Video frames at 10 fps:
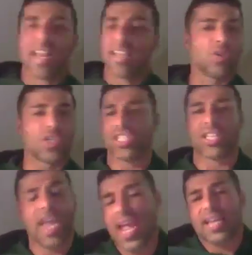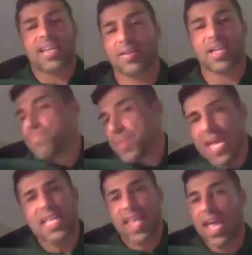you just can't
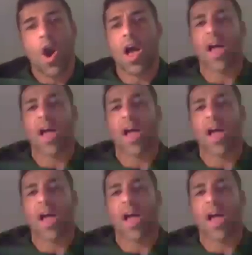compete. They all, like,